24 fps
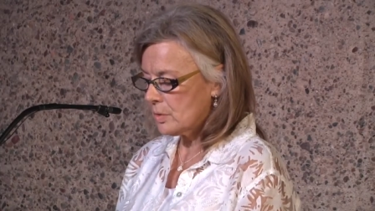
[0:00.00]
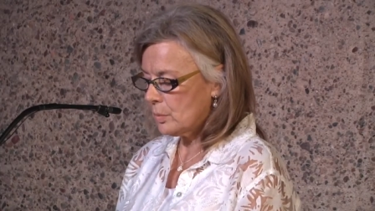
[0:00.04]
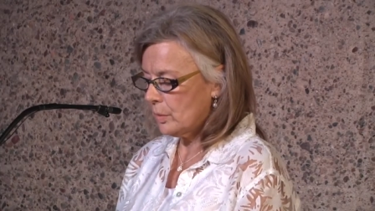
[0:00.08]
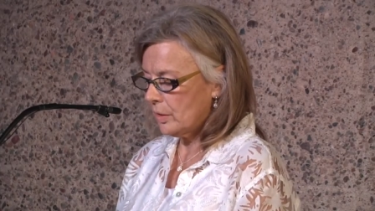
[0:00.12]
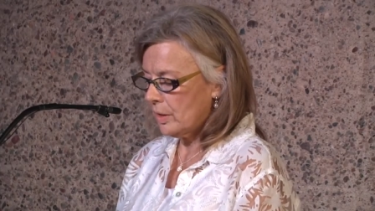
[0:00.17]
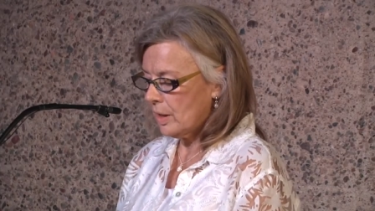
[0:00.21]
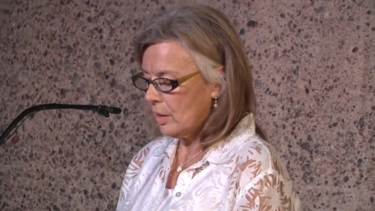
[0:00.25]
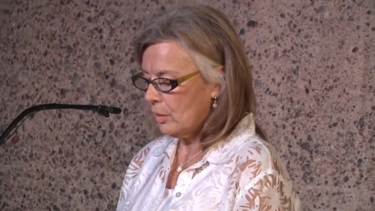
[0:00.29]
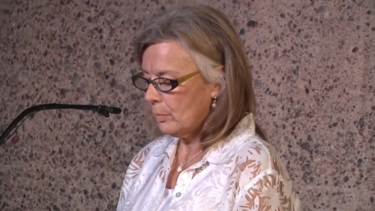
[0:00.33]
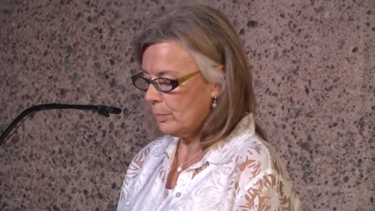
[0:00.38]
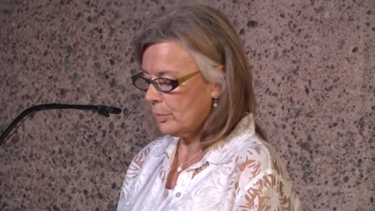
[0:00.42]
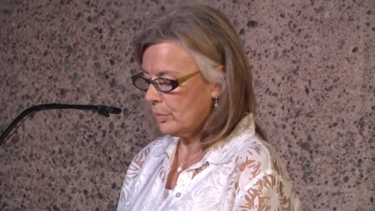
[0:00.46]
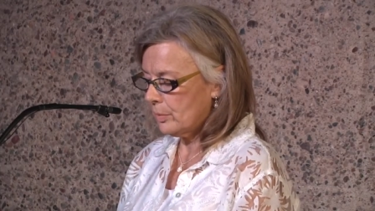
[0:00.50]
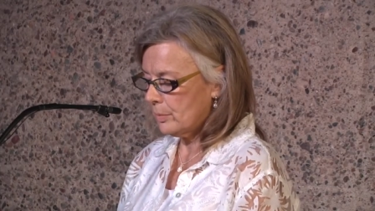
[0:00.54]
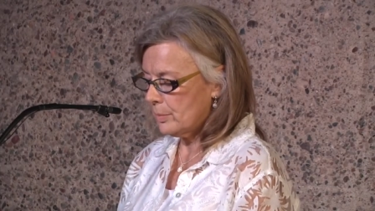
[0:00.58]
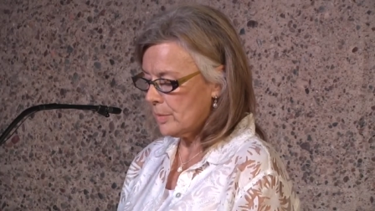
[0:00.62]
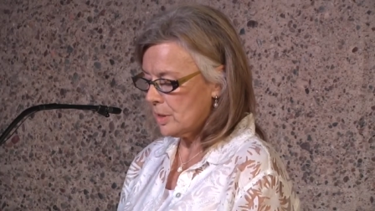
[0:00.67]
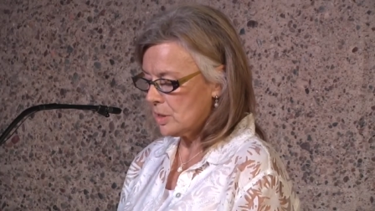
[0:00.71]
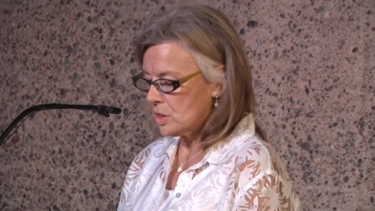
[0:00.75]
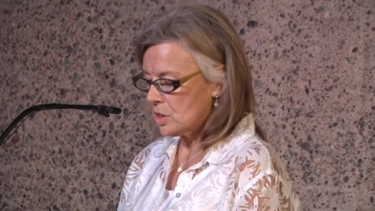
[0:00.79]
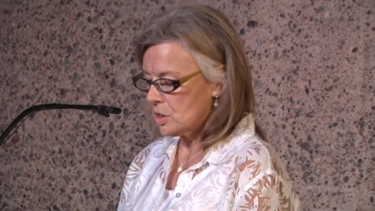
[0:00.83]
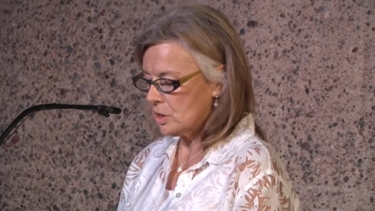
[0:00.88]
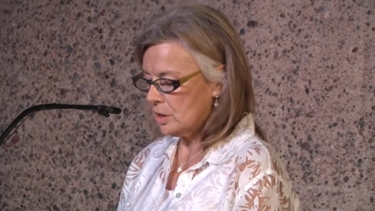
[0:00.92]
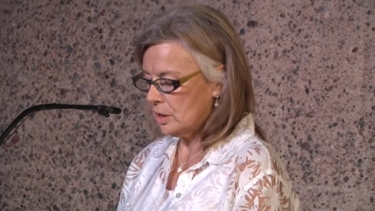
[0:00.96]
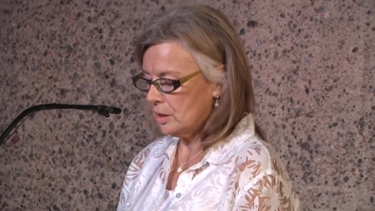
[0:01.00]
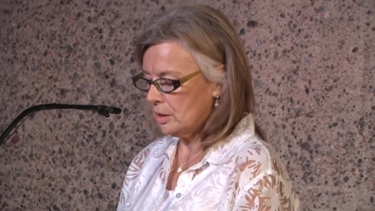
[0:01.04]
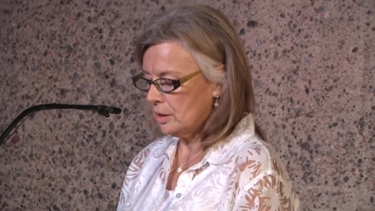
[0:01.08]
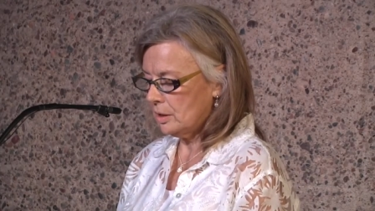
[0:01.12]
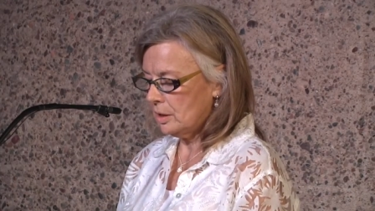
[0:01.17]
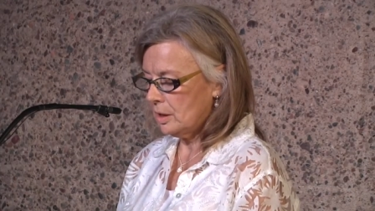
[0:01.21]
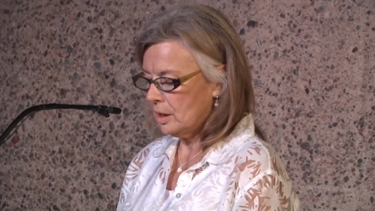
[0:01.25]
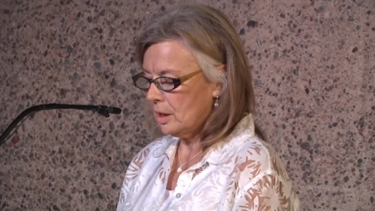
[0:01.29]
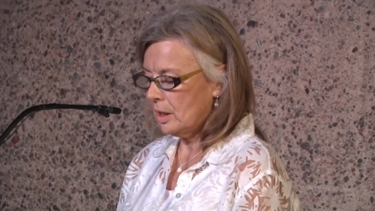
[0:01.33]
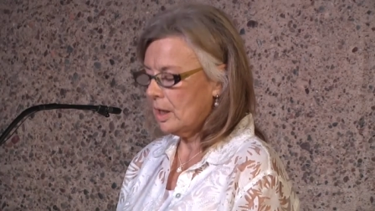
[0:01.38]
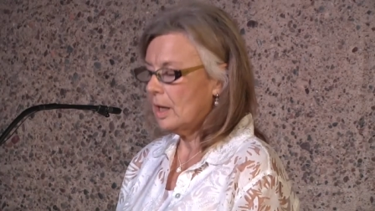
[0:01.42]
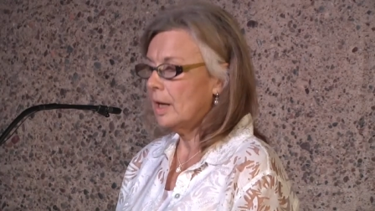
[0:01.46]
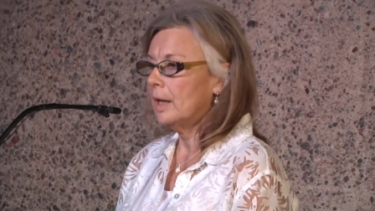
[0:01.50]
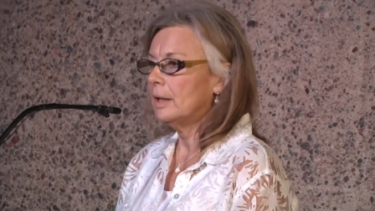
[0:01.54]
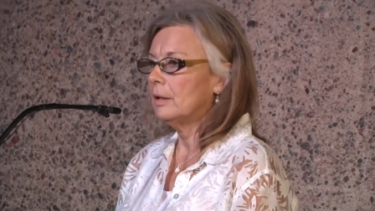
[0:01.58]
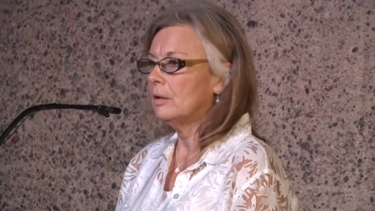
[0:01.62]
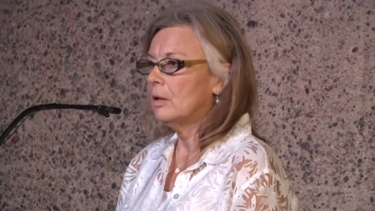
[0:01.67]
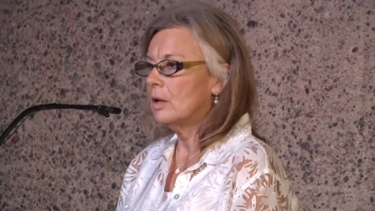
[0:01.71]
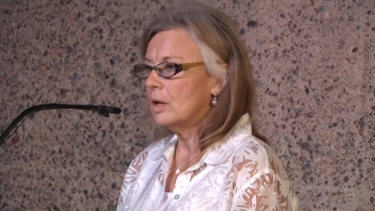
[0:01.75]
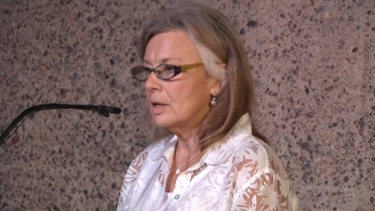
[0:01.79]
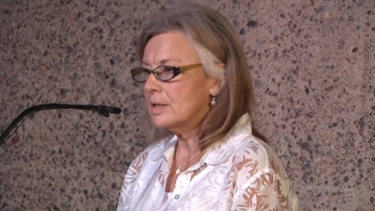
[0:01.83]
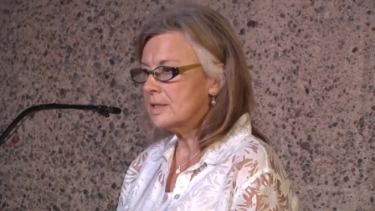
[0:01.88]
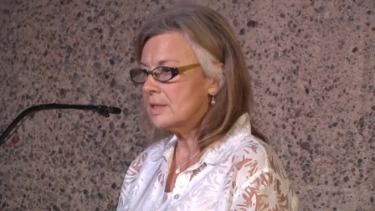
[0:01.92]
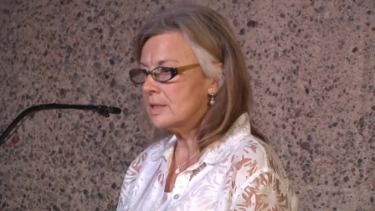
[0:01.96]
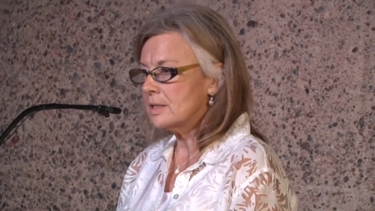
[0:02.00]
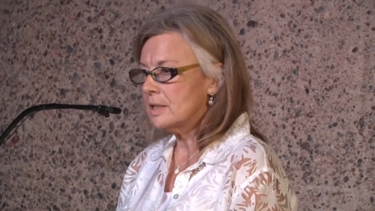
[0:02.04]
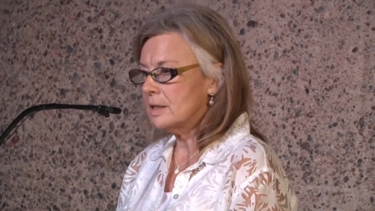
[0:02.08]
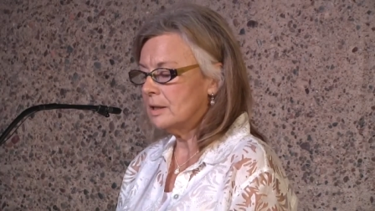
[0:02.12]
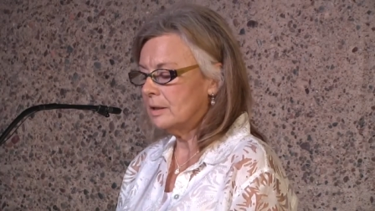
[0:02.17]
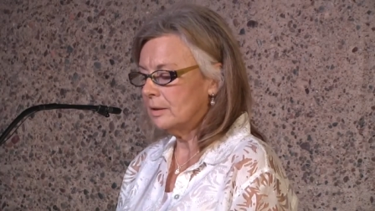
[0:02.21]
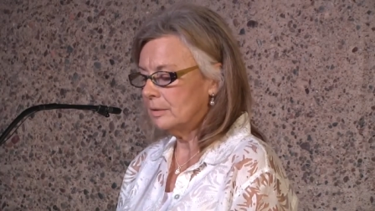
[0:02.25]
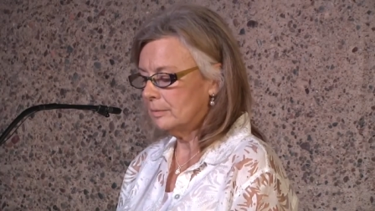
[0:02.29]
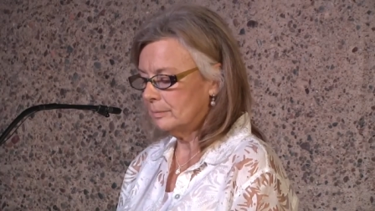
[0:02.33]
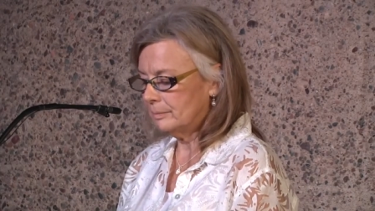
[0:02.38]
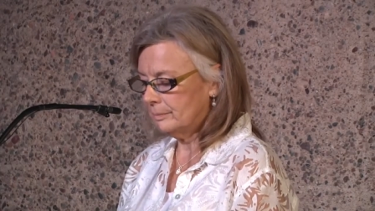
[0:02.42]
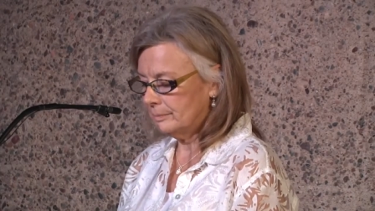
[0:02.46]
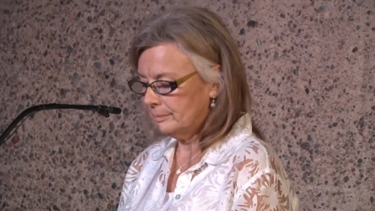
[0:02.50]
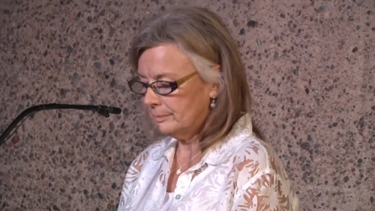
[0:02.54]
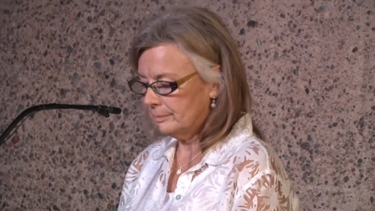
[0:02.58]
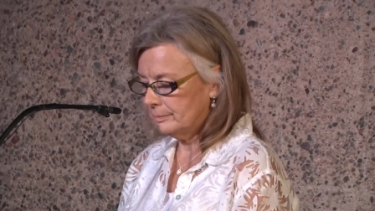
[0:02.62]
without permission, I lost it.